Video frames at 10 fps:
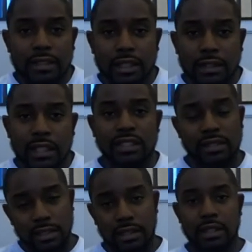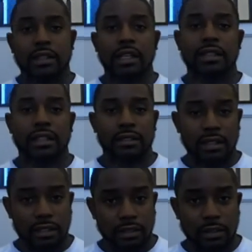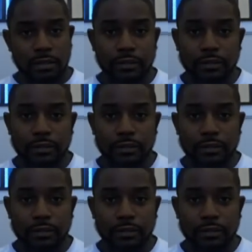the contingency. That's a contingency.